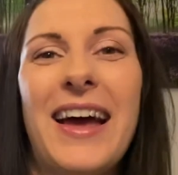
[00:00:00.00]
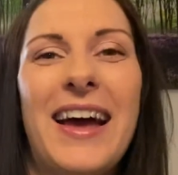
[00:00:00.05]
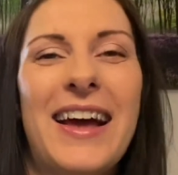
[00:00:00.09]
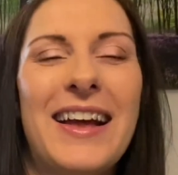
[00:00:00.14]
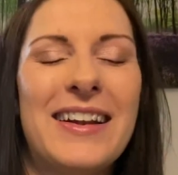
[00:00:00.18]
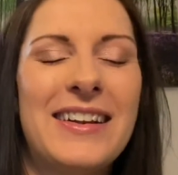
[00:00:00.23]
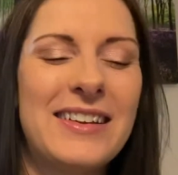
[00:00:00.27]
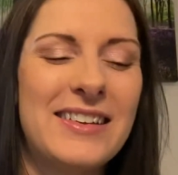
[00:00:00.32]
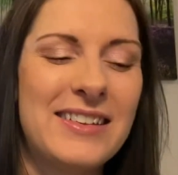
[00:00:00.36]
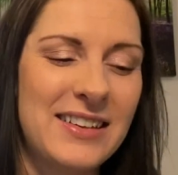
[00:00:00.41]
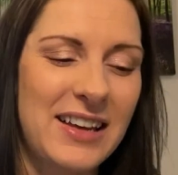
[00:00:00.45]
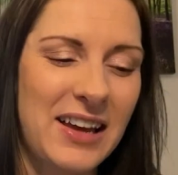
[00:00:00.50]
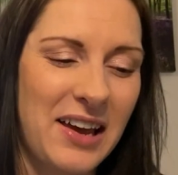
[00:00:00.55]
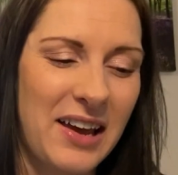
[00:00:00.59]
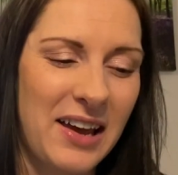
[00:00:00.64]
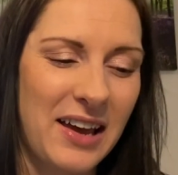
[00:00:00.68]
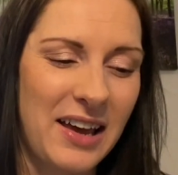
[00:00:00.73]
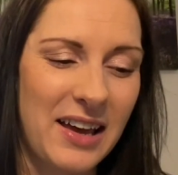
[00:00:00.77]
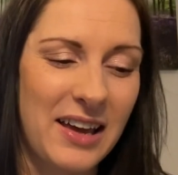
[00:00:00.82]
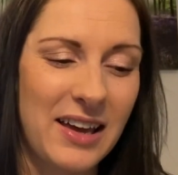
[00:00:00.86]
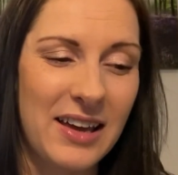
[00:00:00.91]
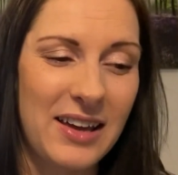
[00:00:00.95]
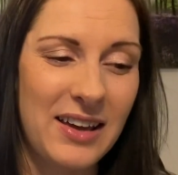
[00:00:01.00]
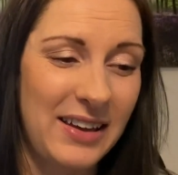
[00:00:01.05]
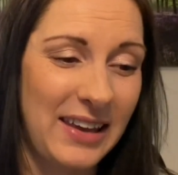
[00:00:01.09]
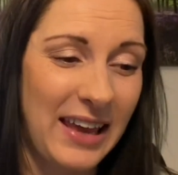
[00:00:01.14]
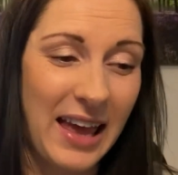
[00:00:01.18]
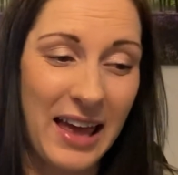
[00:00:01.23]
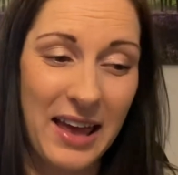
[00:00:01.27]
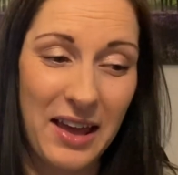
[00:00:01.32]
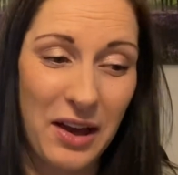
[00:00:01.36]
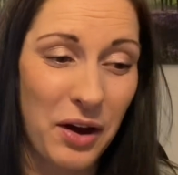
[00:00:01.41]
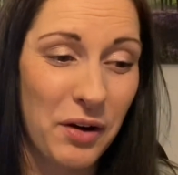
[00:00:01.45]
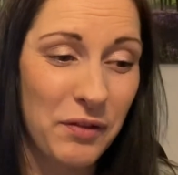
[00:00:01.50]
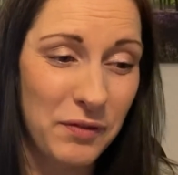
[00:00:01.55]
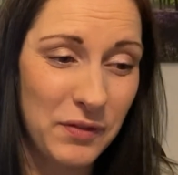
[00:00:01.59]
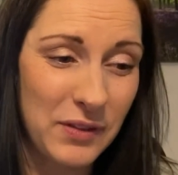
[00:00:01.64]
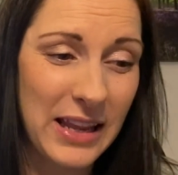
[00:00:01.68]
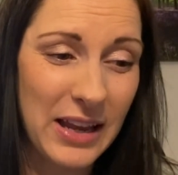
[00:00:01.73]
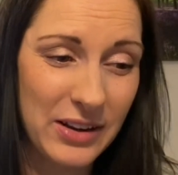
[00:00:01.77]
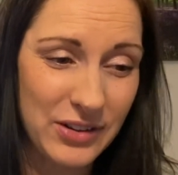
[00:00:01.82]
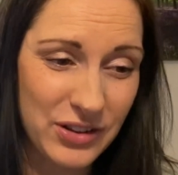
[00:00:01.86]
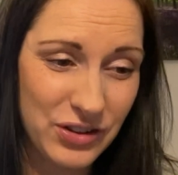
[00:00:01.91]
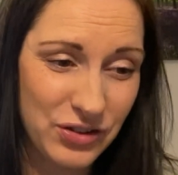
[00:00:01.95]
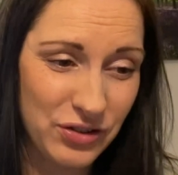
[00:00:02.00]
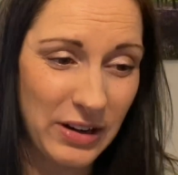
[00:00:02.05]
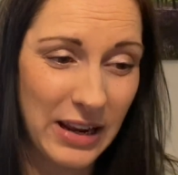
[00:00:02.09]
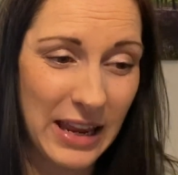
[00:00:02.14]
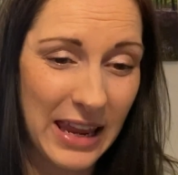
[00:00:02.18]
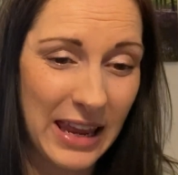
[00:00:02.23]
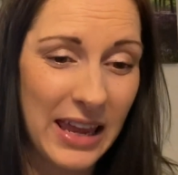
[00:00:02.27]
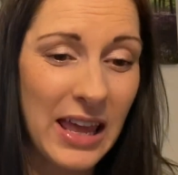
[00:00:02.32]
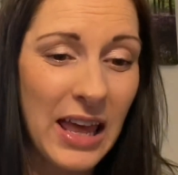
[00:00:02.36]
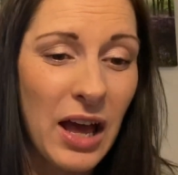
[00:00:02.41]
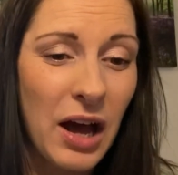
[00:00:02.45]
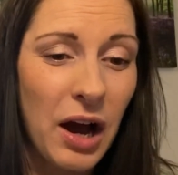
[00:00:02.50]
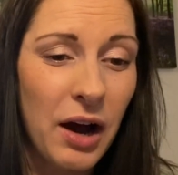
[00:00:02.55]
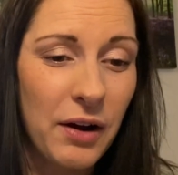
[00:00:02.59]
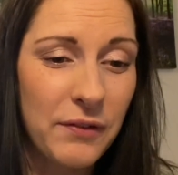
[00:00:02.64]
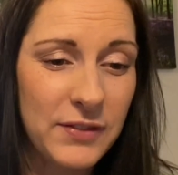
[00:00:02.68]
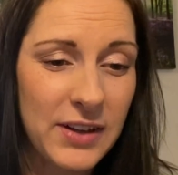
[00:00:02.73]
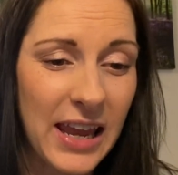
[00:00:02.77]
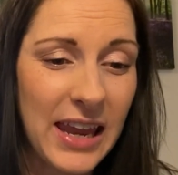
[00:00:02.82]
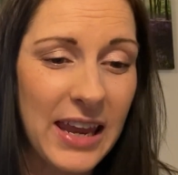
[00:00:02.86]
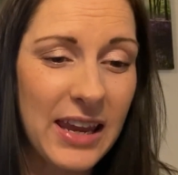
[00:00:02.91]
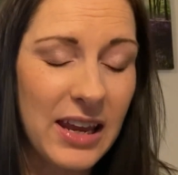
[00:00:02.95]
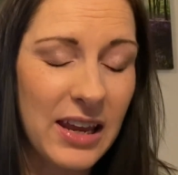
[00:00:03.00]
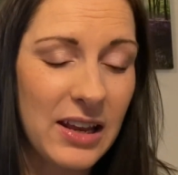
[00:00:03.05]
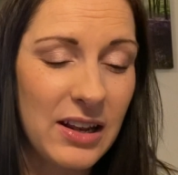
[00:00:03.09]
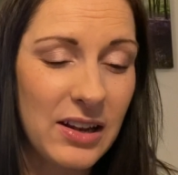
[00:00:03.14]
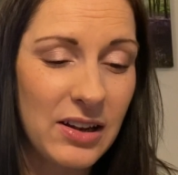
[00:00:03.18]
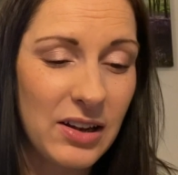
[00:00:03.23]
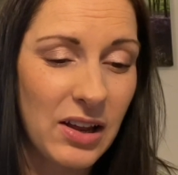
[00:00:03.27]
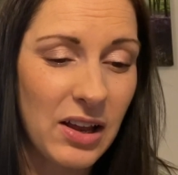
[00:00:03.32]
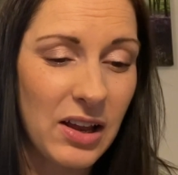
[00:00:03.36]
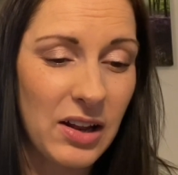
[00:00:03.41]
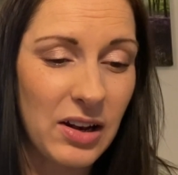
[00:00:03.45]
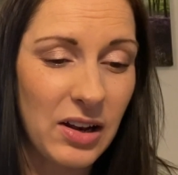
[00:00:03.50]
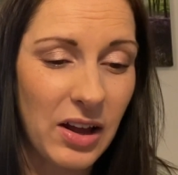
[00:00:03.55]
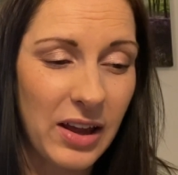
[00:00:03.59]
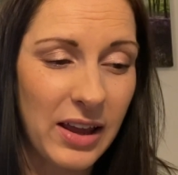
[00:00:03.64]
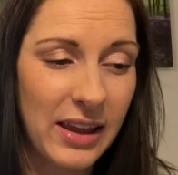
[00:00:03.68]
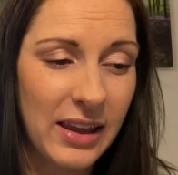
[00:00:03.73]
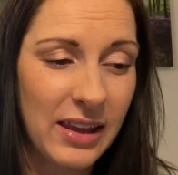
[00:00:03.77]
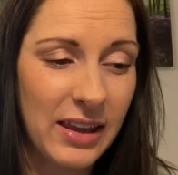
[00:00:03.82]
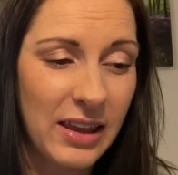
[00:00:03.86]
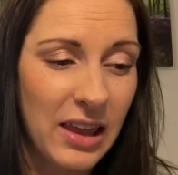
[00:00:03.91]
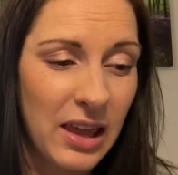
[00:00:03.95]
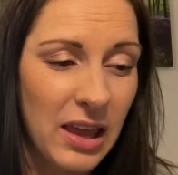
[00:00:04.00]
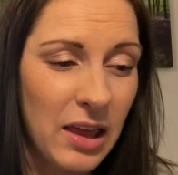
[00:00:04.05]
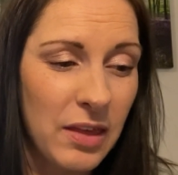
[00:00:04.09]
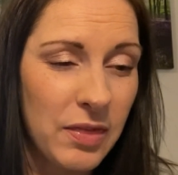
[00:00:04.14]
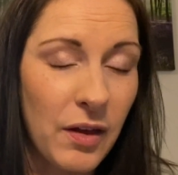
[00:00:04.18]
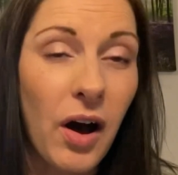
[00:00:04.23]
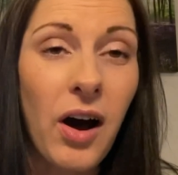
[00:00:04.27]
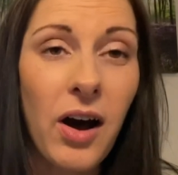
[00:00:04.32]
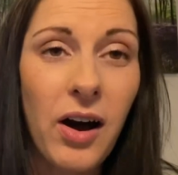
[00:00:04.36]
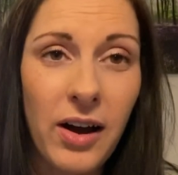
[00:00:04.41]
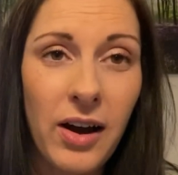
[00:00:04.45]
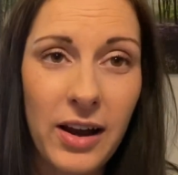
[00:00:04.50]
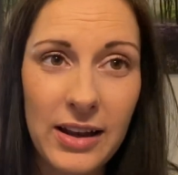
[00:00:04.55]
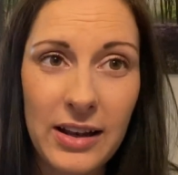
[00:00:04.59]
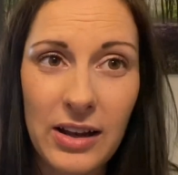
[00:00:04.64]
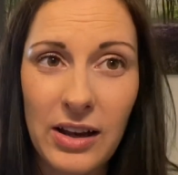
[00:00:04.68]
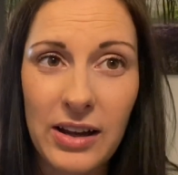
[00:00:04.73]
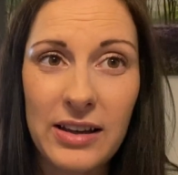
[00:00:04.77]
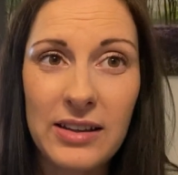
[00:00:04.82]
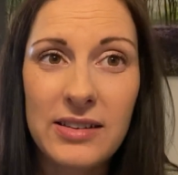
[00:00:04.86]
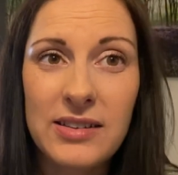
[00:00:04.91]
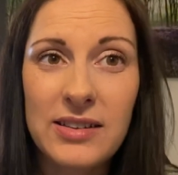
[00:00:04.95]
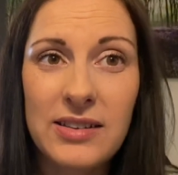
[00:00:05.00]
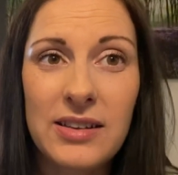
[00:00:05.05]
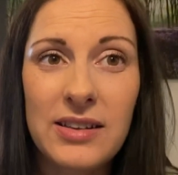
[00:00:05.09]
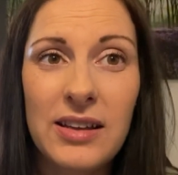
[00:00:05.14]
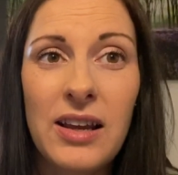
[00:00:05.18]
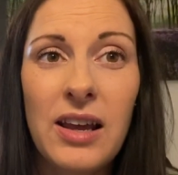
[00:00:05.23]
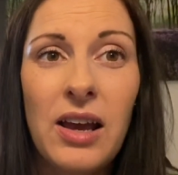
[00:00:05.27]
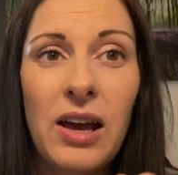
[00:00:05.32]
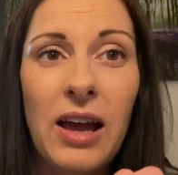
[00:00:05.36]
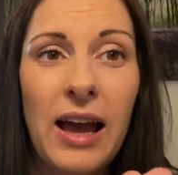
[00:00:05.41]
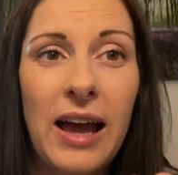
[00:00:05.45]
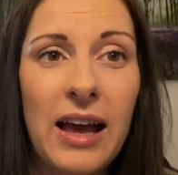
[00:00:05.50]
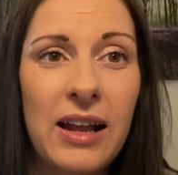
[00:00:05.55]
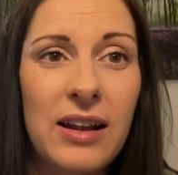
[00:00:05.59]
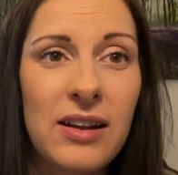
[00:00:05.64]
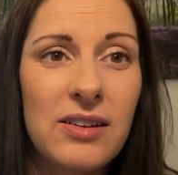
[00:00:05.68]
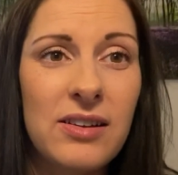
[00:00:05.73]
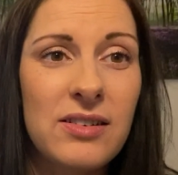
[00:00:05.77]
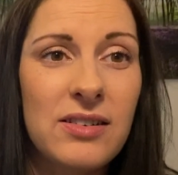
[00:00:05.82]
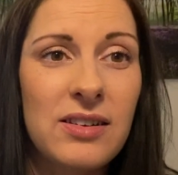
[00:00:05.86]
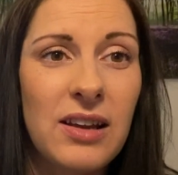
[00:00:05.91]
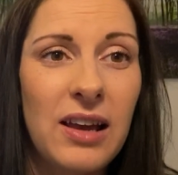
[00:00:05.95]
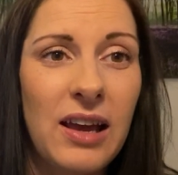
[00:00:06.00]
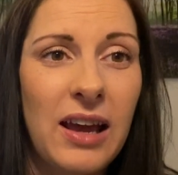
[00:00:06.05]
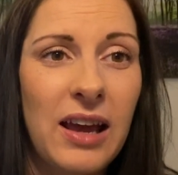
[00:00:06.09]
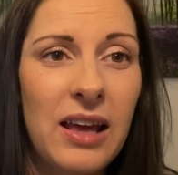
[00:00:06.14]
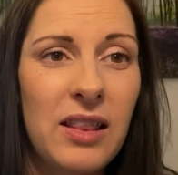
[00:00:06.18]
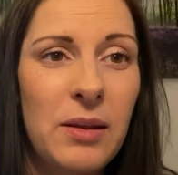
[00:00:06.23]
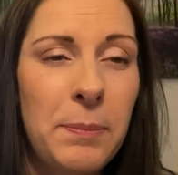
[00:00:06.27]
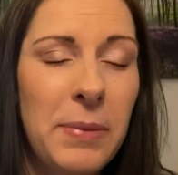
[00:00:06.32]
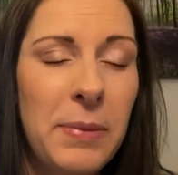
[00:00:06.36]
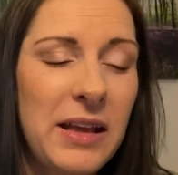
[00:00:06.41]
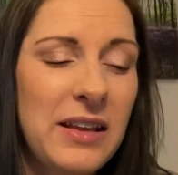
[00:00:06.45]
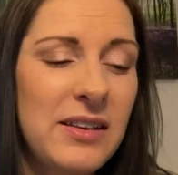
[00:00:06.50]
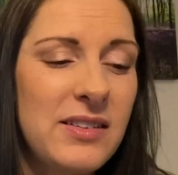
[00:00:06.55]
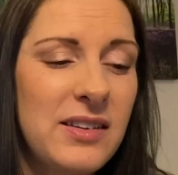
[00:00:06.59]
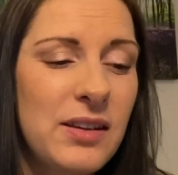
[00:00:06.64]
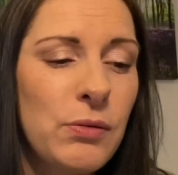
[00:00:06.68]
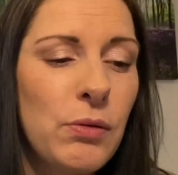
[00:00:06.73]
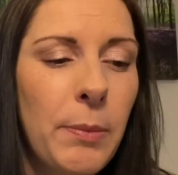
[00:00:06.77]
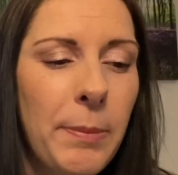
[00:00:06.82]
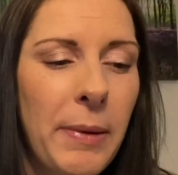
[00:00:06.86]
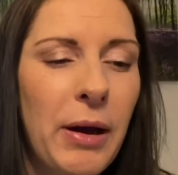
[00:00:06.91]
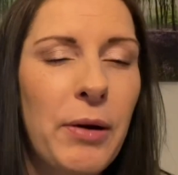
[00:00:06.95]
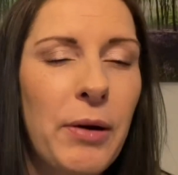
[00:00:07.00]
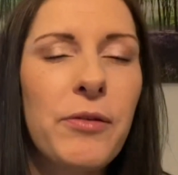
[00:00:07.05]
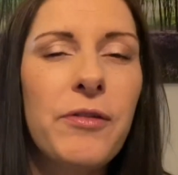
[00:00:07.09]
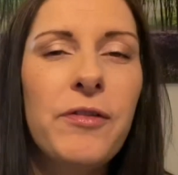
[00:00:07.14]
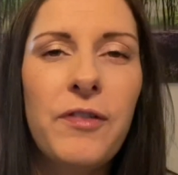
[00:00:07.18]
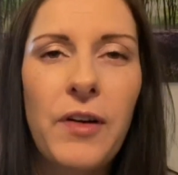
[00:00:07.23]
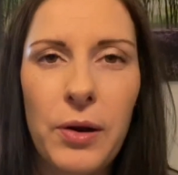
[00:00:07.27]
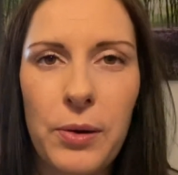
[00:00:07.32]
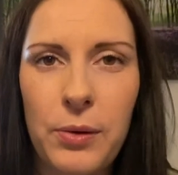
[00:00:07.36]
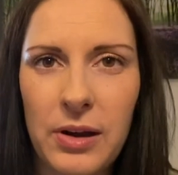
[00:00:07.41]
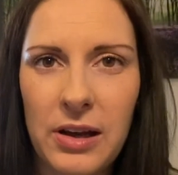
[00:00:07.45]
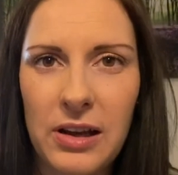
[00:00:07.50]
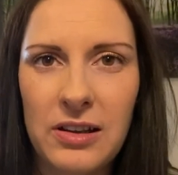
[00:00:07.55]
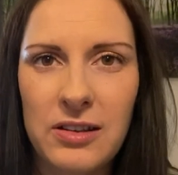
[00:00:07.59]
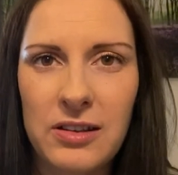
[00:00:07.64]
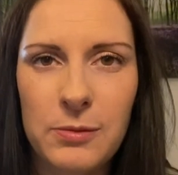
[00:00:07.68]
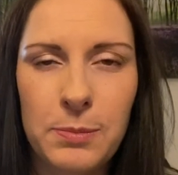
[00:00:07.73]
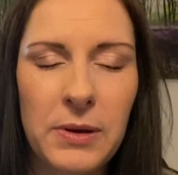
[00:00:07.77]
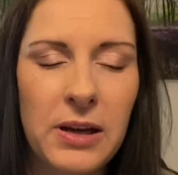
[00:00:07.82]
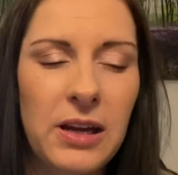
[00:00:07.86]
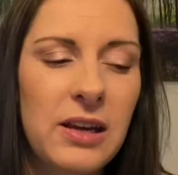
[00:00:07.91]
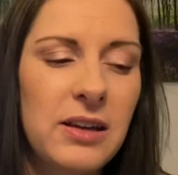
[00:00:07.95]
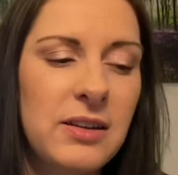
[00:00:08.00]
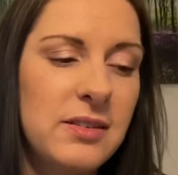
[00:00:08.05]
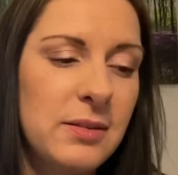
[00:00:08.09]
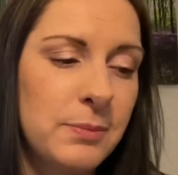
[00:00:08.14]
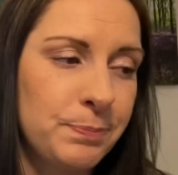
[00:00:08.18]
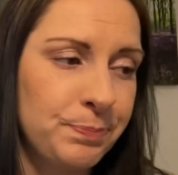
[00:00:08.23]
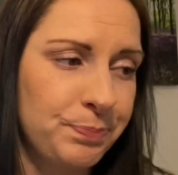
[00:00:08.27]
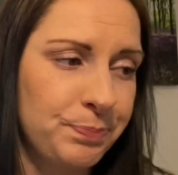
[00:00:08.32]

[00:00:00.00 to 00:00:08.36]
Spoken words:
And yeah, I've taken like the highlights and the bits that were about focus, because